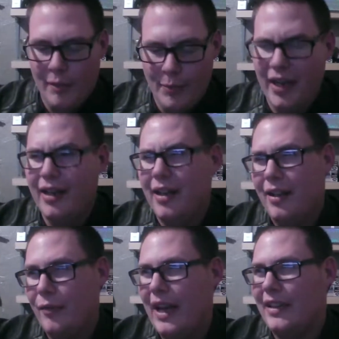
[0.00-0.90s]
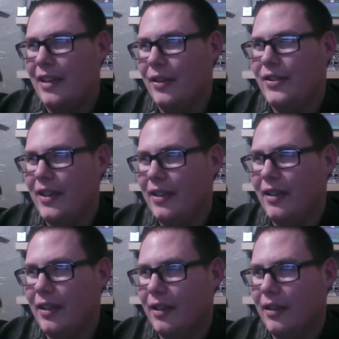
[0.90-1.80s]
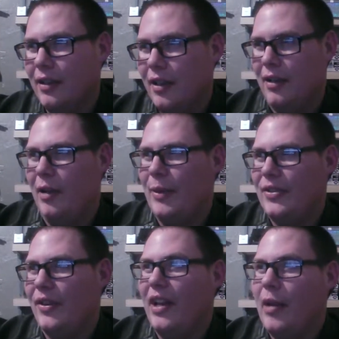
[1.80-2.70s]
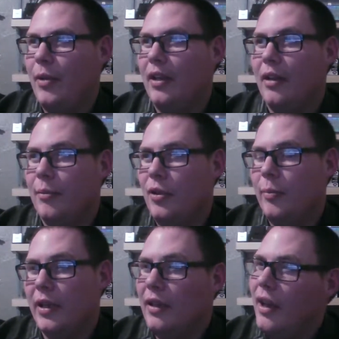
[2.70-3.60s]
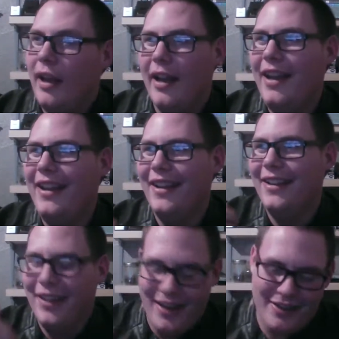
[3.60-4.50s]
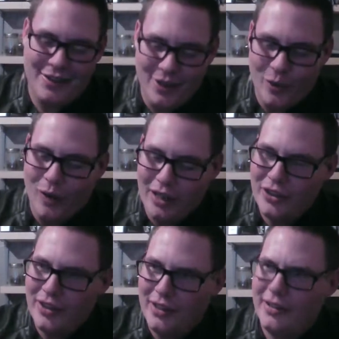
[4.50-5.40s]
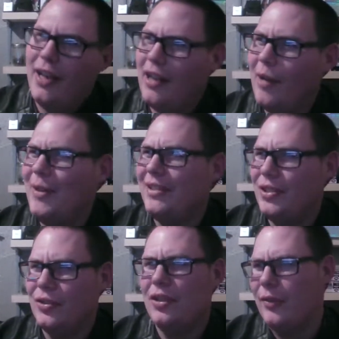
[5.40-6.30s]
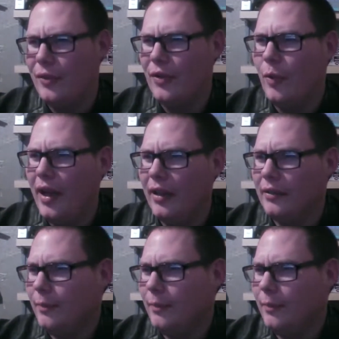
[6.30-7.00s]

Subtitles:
But the fact that you're sitting here like Mr. Damien and Pooman and watching this, that means that you're looking for a way.